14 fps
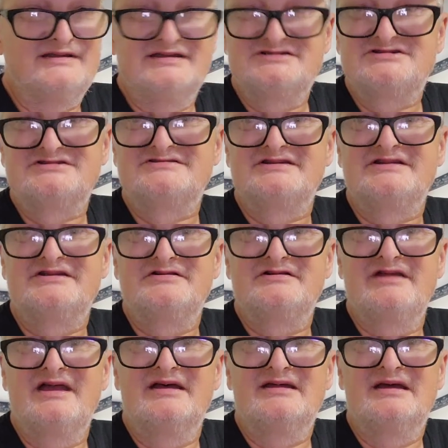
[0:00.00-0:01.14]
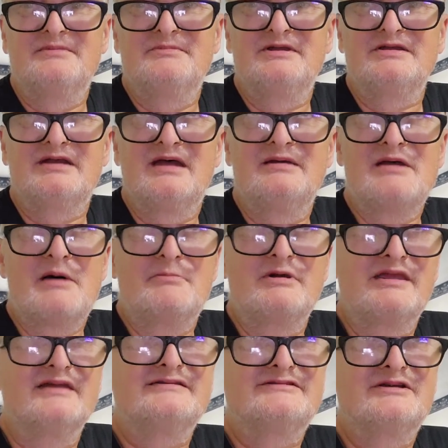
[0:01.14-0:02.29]
dishes in here yet. I mean, I'm going
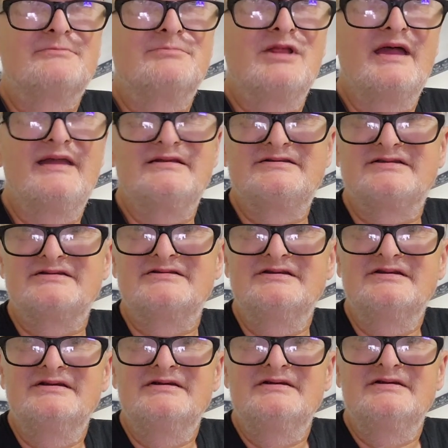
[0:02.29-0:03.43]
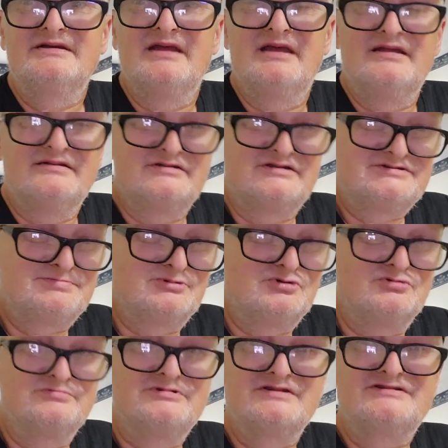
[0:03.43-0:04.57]
to get some plates and
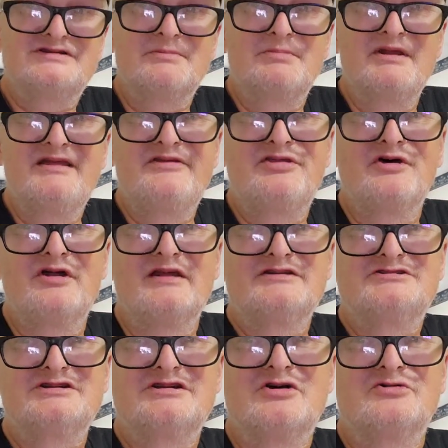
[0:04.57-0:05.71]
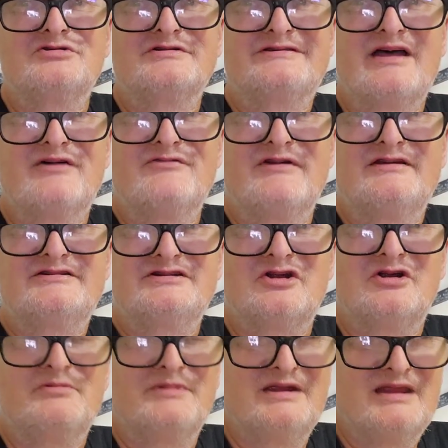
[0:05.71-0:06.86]
spoons. And somebody thought I should go to Salvation
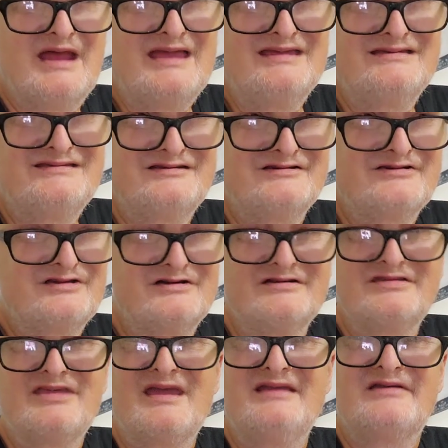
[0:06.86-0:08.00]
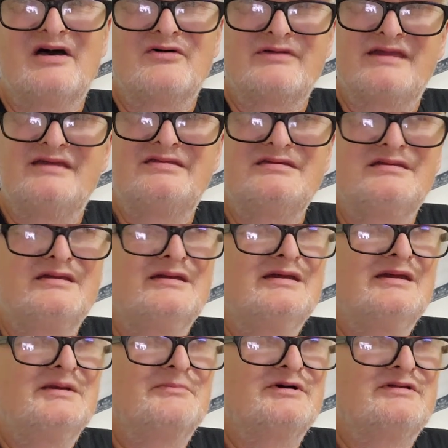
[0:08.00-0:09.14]
Army. There's certain things I'll get,
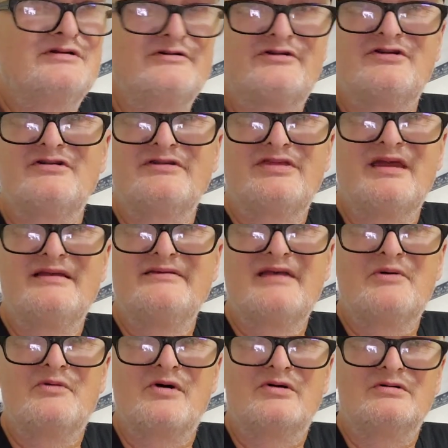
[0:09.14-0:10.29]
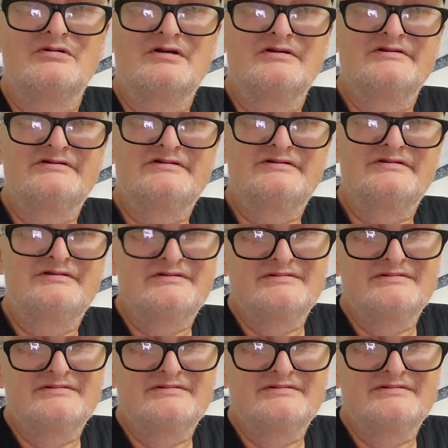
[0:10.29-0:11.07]
but there's certain things I won't because